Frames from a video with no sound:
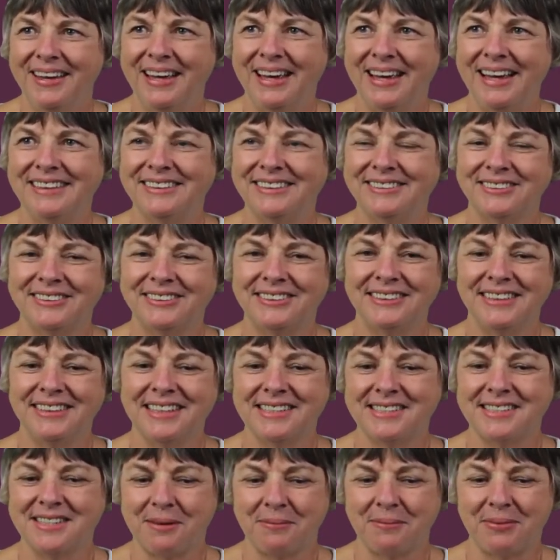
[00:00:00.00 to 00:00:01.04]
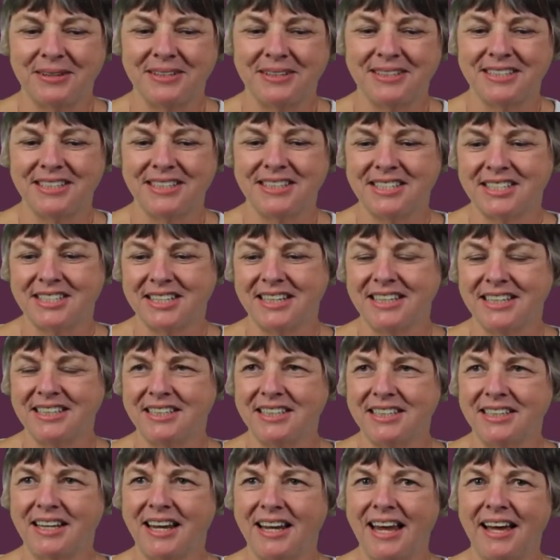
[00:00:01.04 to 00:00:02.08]
And so she gets up there, and she's
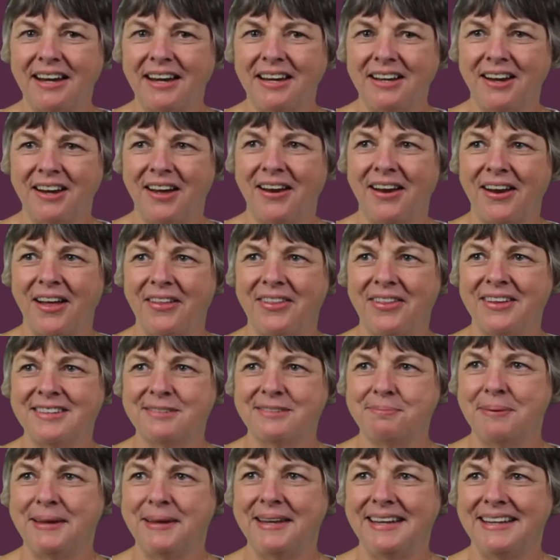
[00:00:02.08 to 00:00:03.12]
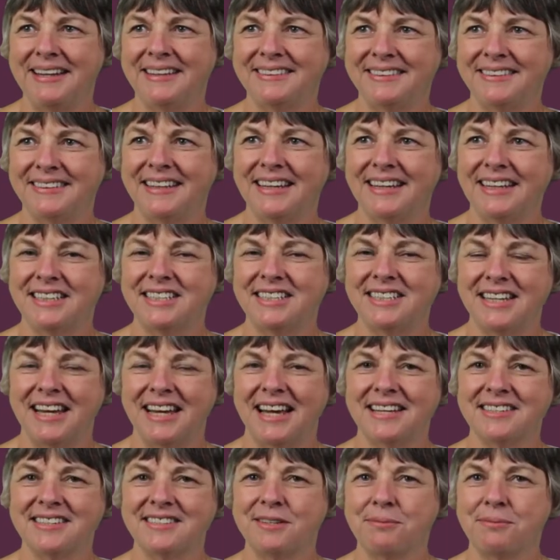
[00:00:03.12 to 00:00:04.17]
counting out all these pennies in case she
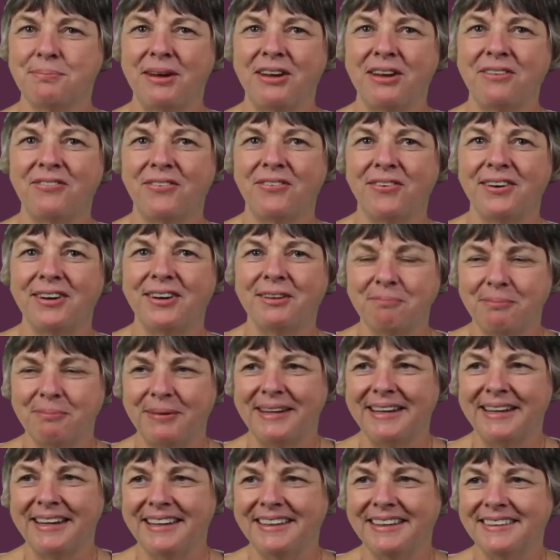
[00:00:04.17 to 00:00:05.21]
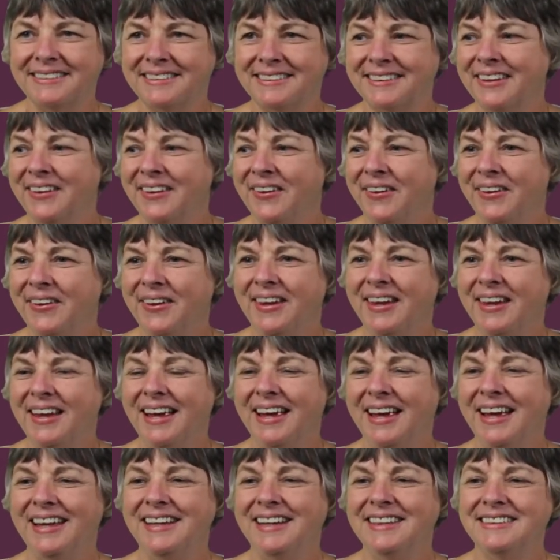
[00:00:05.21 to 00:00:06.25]
has to pay for it in pennies.
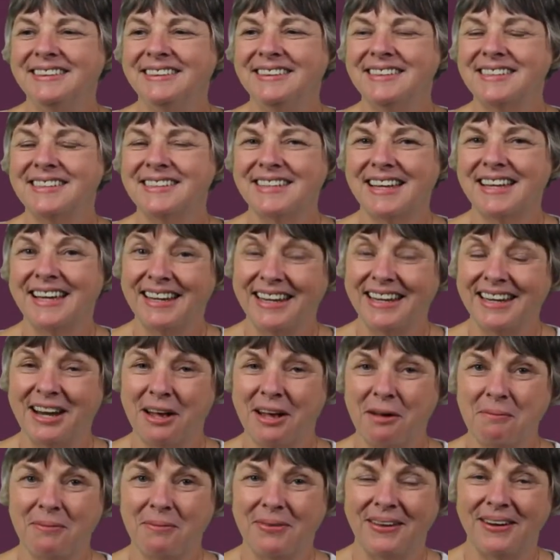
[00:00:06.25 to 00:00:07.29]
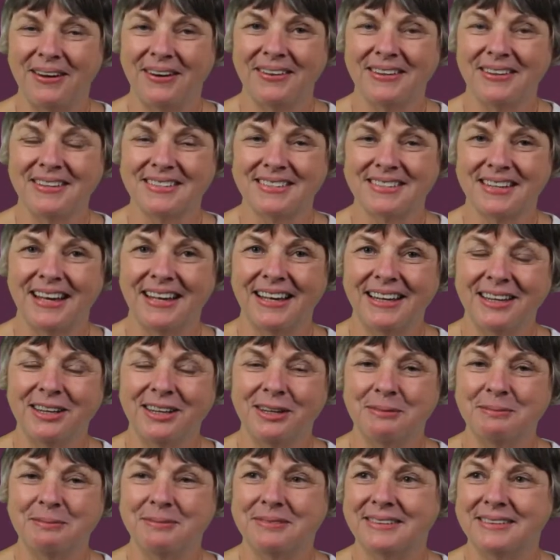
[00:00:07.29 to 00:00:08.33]
And as she's standing up there, this guy
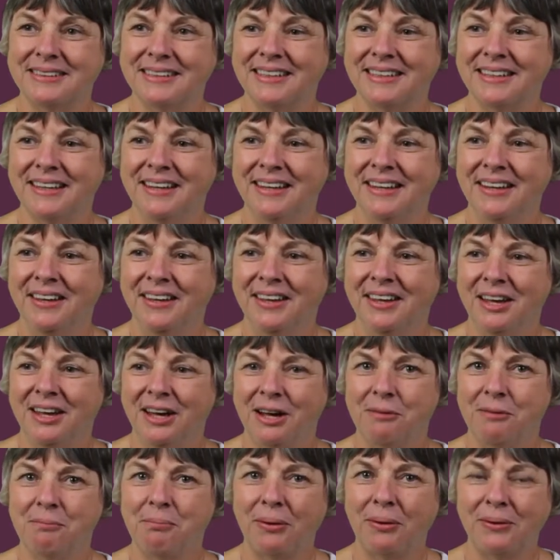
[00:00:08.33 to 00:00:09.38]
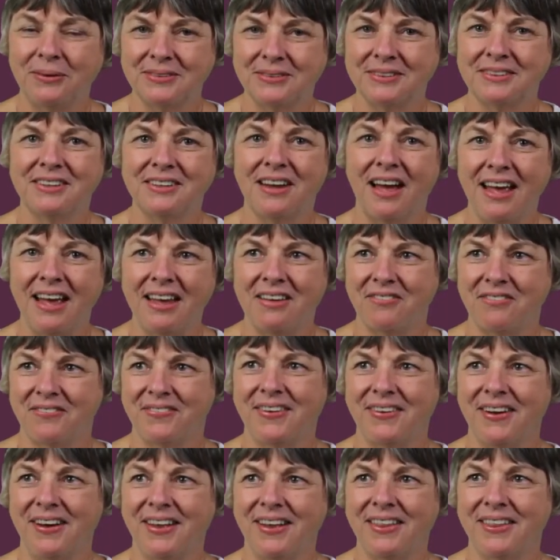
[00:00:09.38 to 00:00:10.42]
comes in and pulls a knife
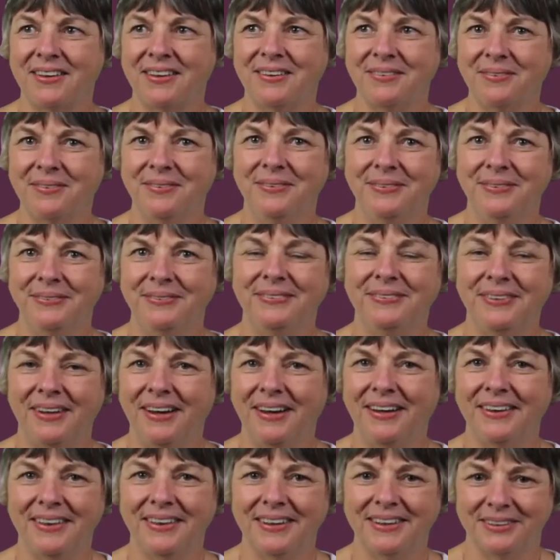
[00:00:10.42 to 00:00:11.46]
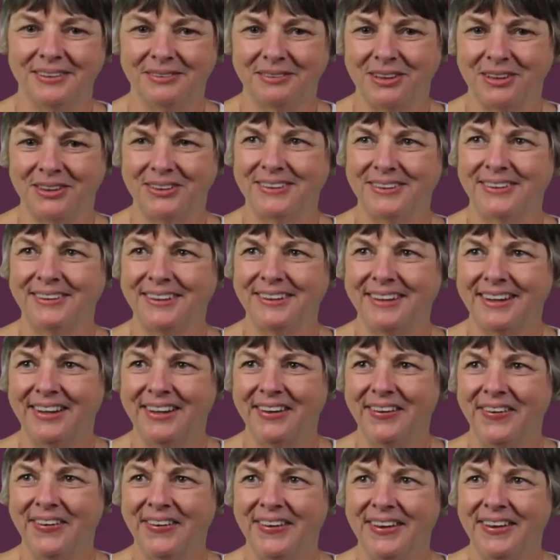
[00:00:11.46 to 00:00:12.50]
on the clerk
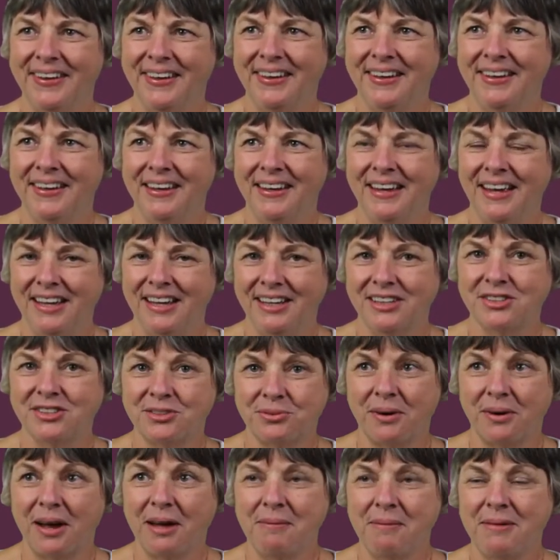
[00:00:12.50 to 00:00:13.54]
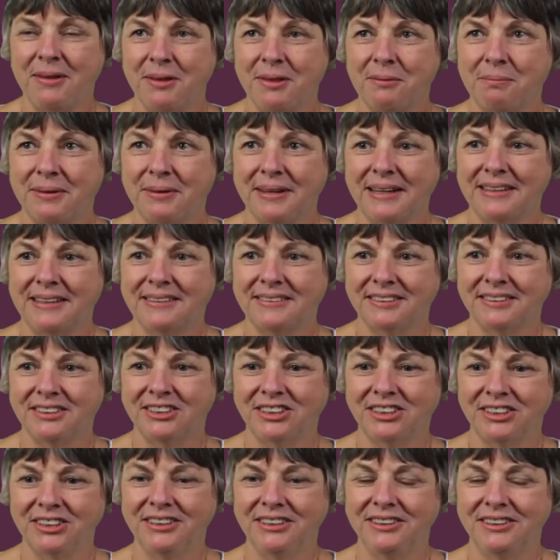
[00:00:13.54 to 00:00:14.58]
and robbing the place. And
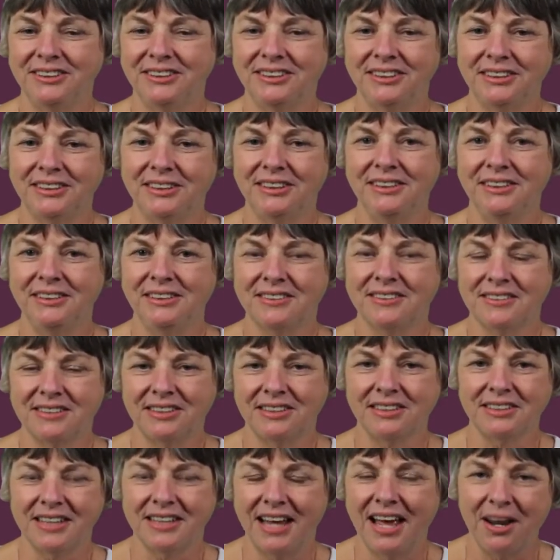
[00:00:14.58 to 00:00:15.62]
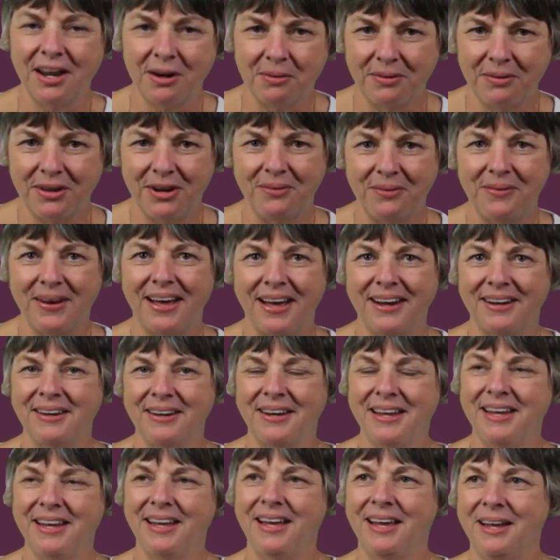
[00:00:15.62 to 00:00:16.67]
she just looked down and went
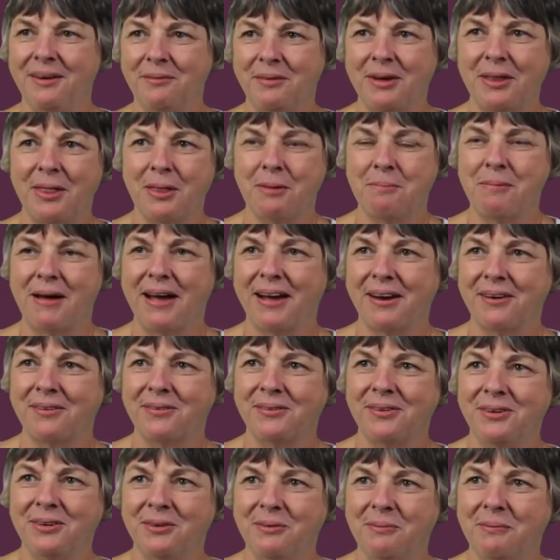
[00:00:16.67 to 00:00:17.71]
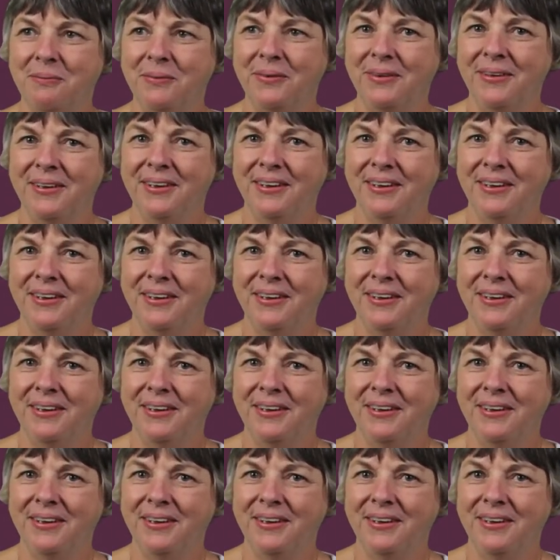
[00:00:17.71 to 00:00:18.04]
around and went in the back room.